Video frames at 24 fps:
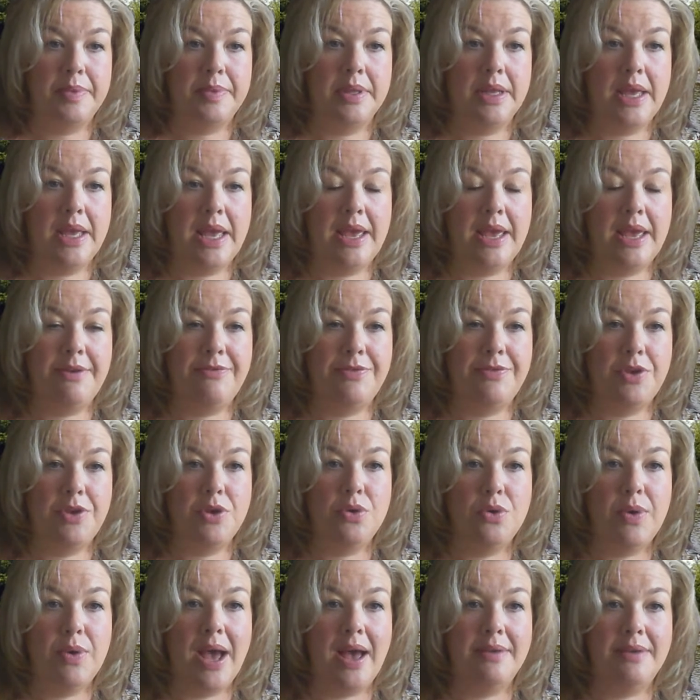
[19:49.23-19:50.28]
If
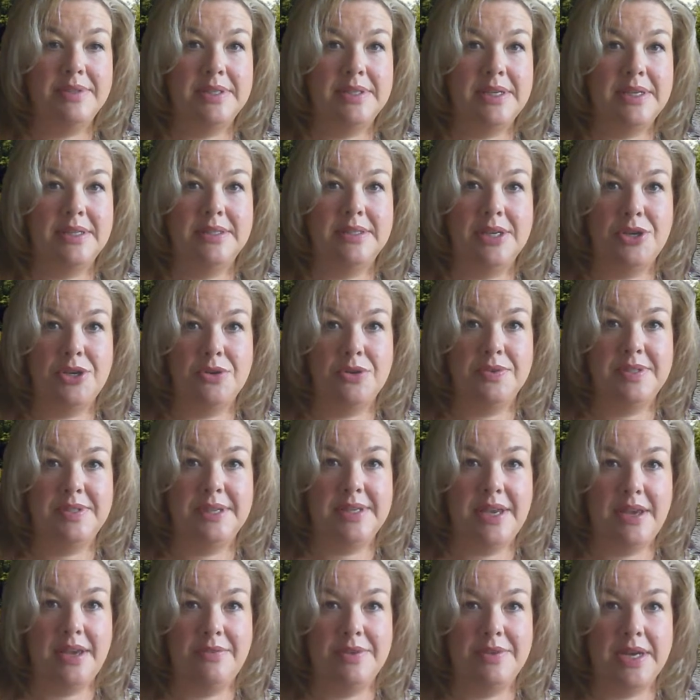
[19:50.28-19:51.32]
you have seeds that you have
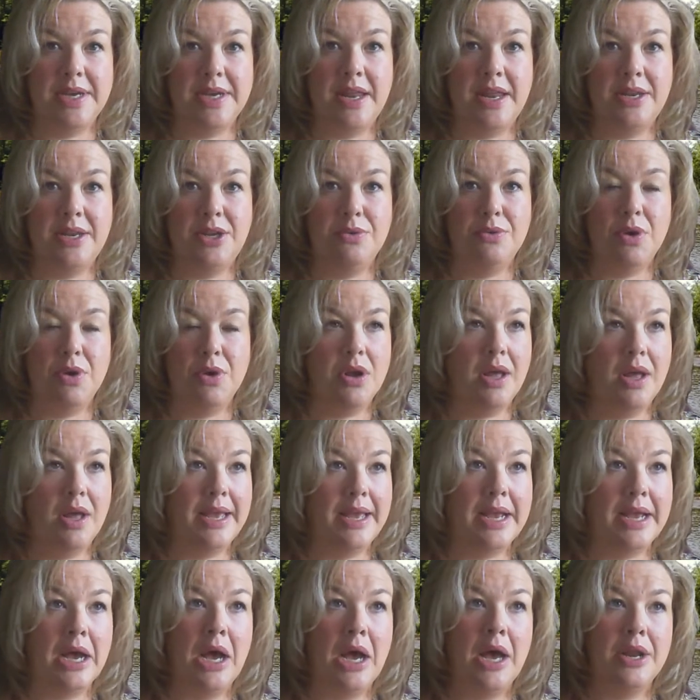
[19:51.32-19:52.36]
saved and you are not
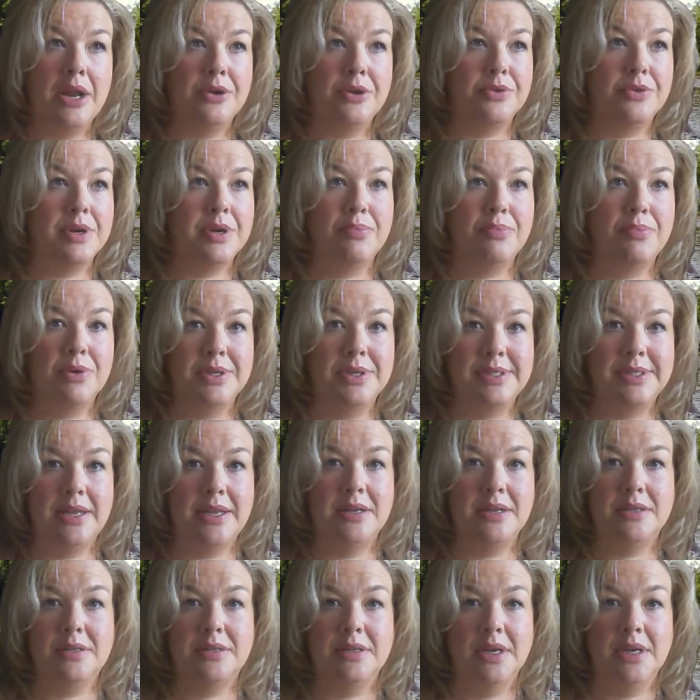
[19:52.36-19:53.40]
like
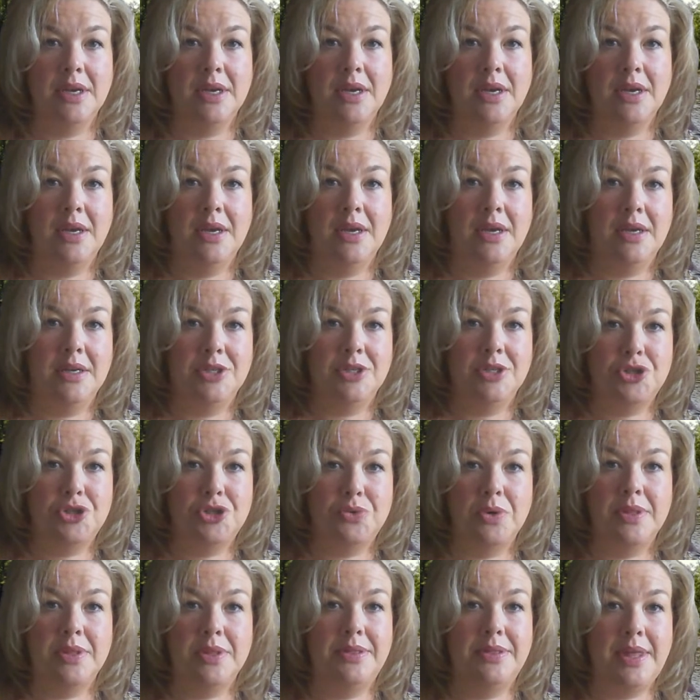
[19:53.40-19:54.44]
100%
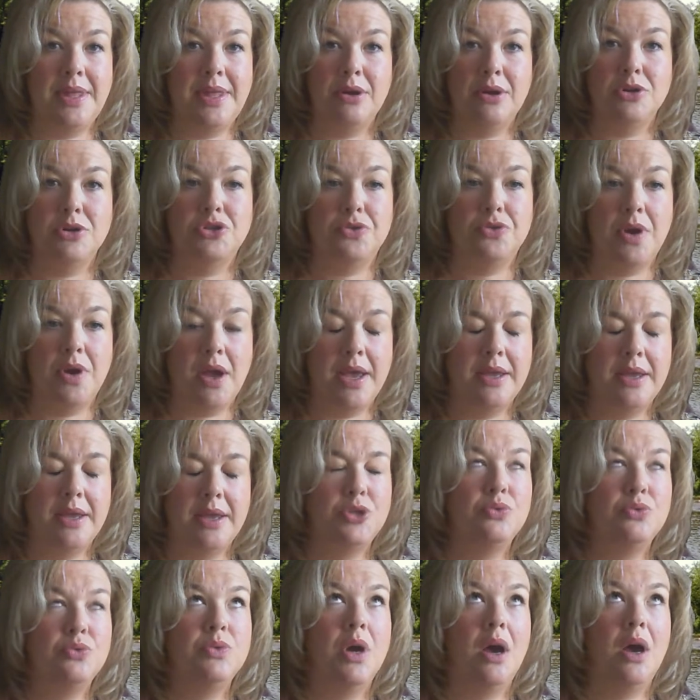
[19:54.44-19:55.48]
sure that they are dry.
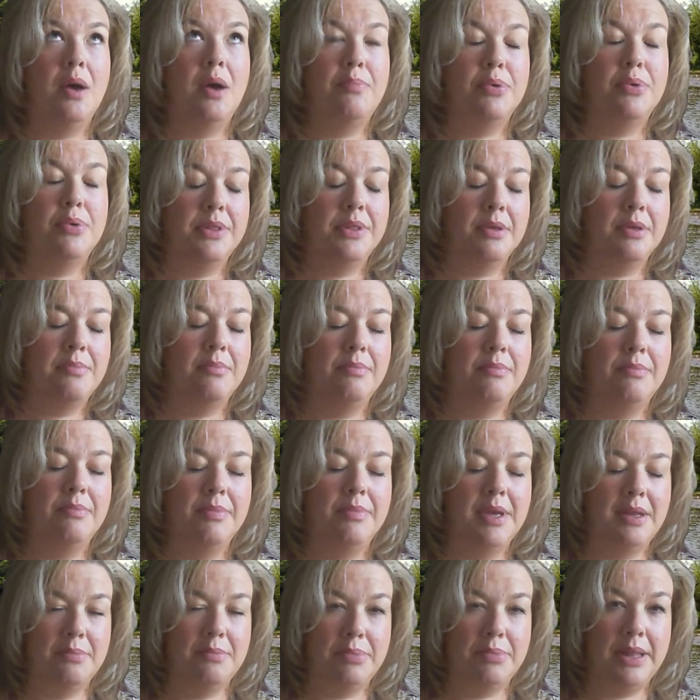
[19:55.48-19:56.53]
Do not put them
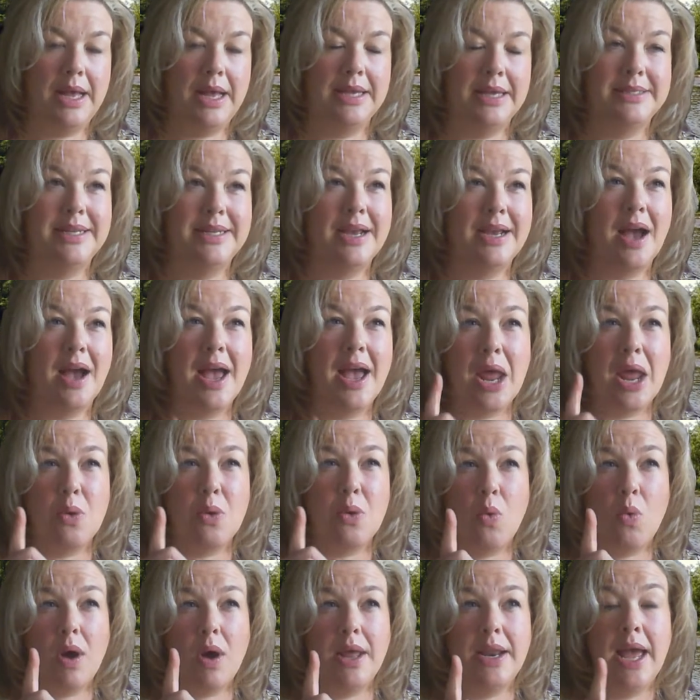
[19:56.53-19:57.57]
in plastic. I had
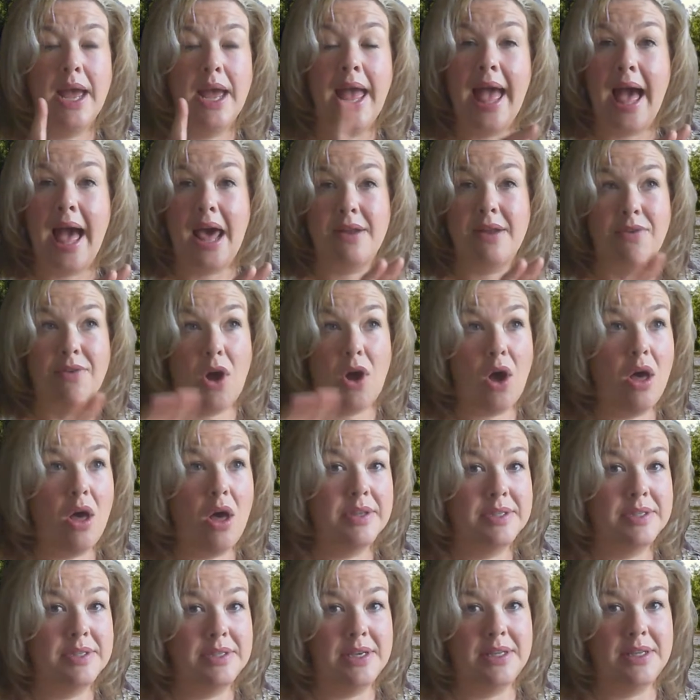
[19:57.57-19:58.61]
one out of all the
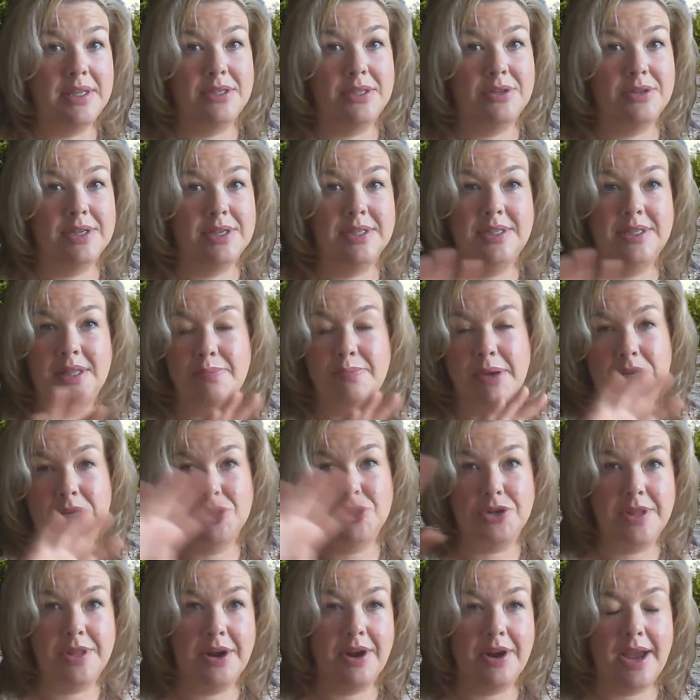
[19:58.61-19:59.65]
seeds. You can see the
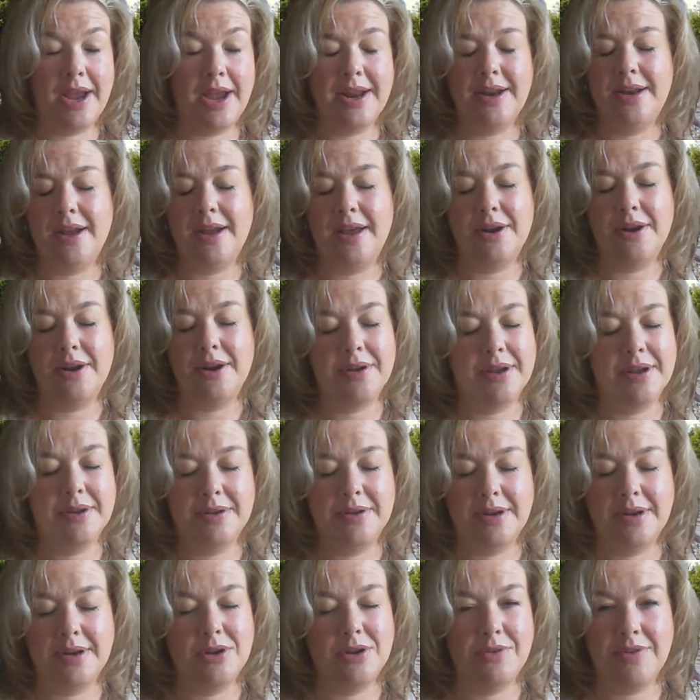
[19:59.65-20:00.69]
picture there. I don't
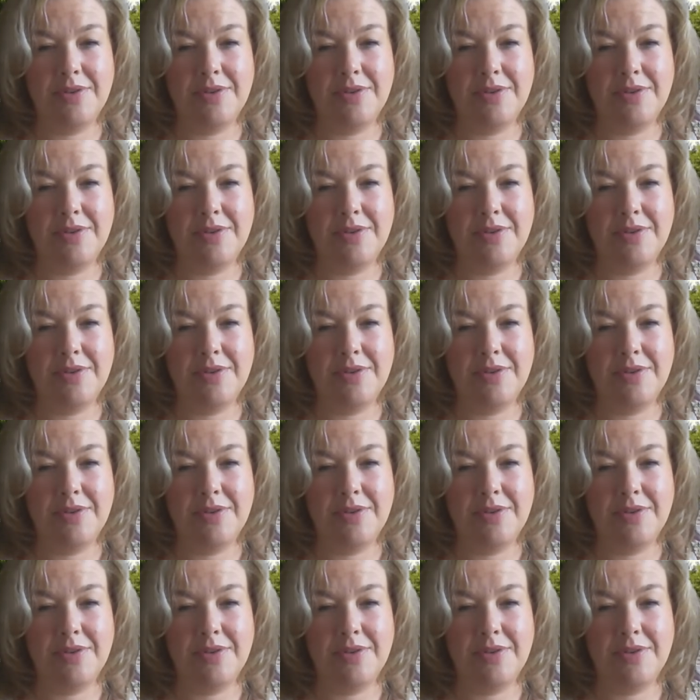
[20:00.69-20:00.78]
know if I